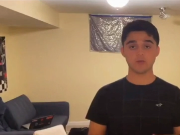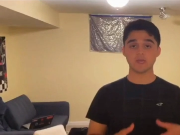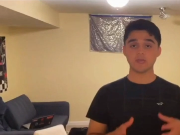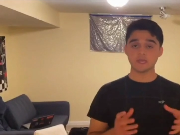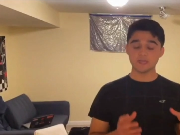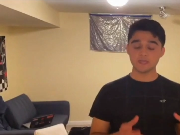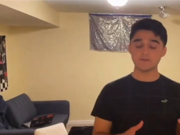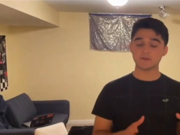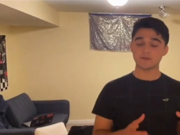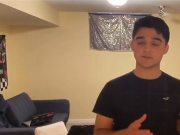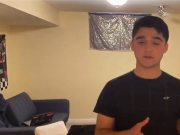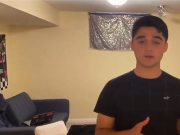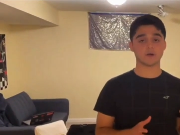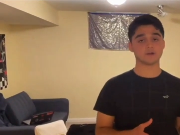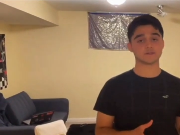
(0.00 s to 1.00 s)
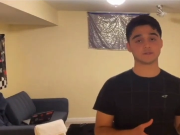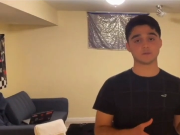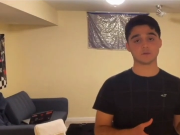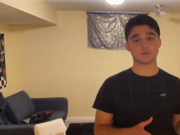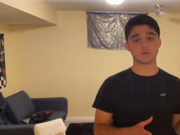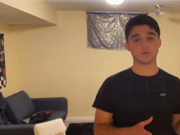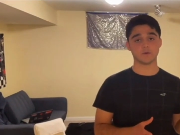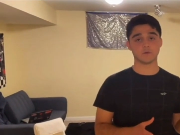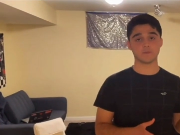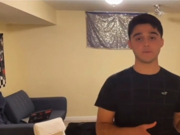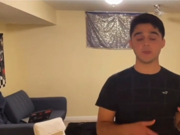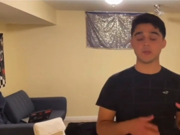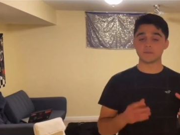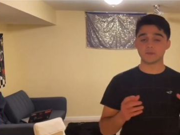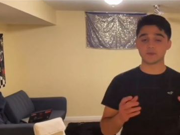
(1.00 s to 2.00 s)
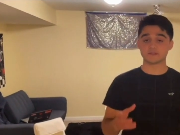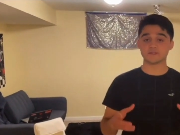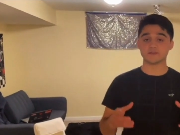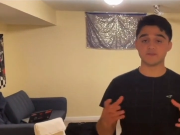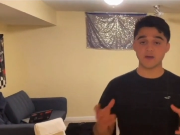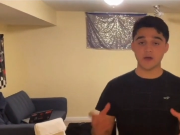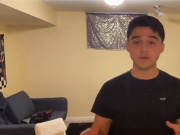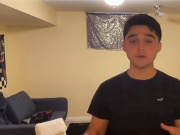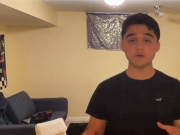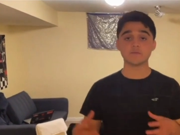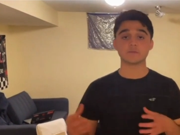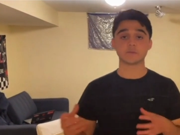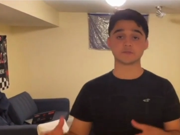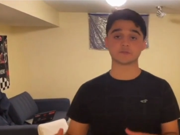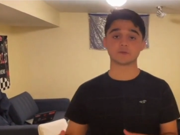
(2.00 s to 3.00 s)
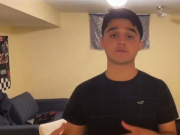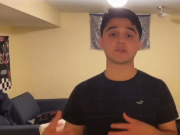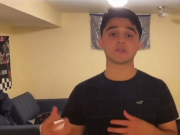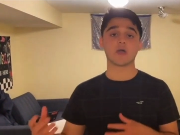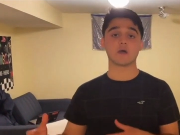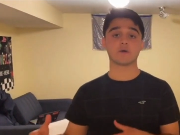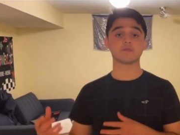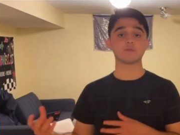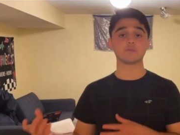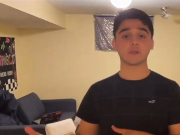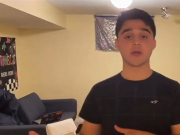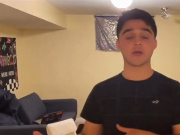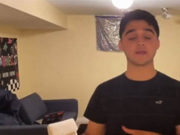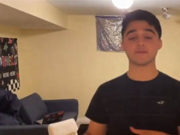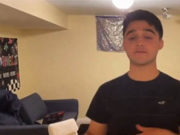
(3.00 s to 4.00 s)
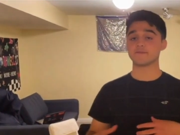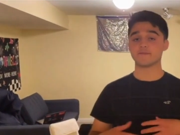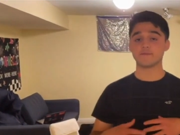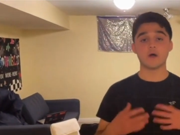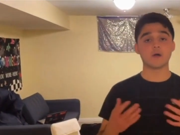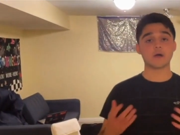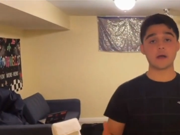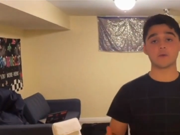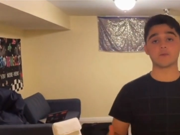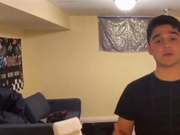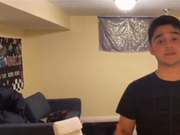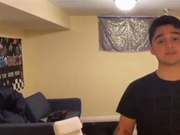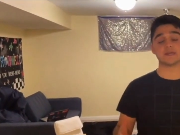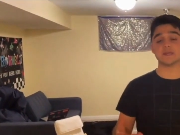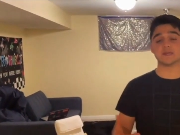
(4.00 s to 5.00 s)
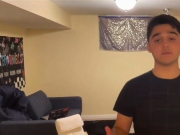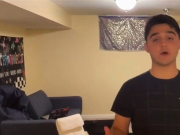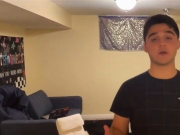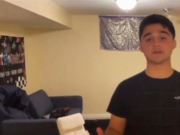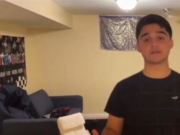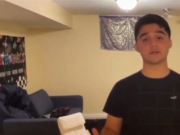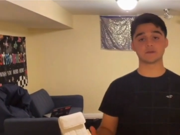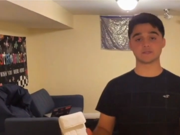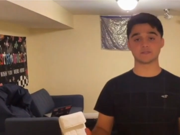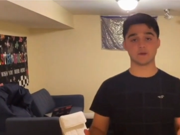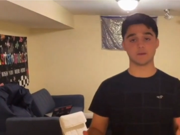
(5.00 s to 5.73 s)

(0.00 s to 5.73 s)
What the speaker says: even if it costs a little more, because the value of preserving a healthy planet far outweighs any monetary sum.